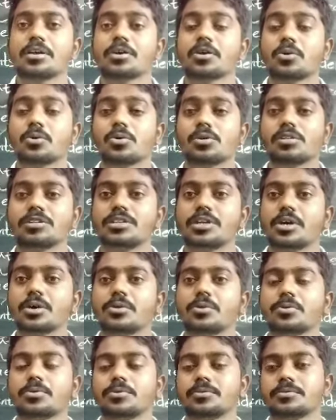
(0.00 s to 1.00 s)
cools
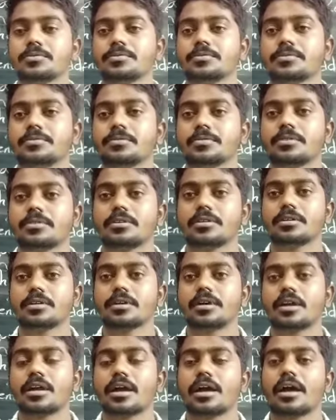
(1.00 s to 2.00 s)
down
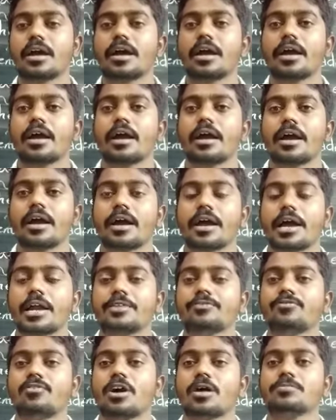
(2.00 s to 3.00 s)

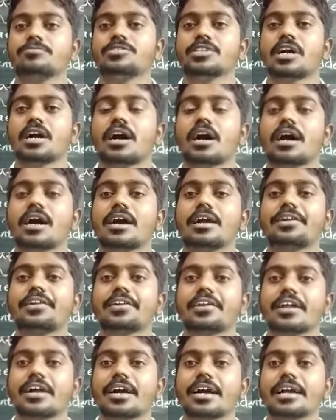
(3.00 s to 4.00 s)
and forms a hard
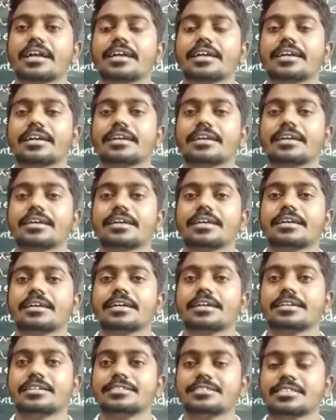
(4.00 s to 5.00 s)
rock
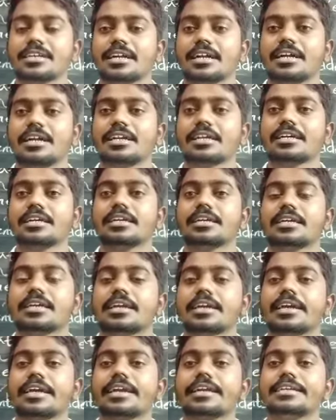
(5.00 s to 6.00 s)
is called
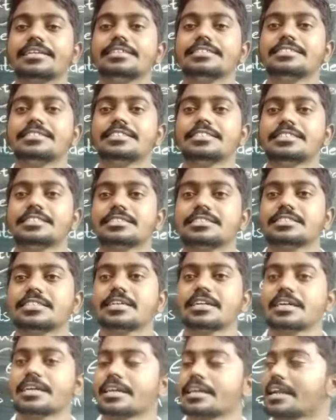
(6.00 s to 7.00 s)
igneous
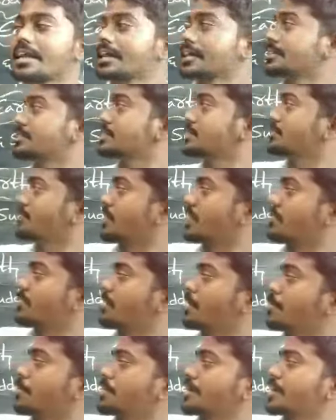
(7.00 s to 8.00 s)
rocks. Very
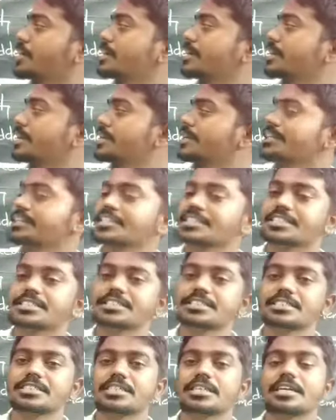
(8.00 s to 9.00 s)
very good.
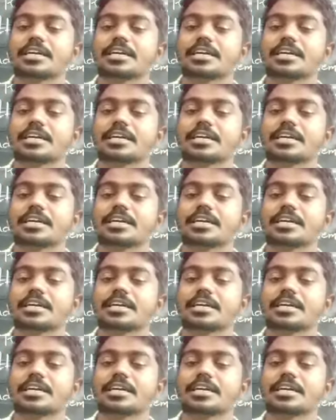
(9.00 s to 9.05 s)
Igneous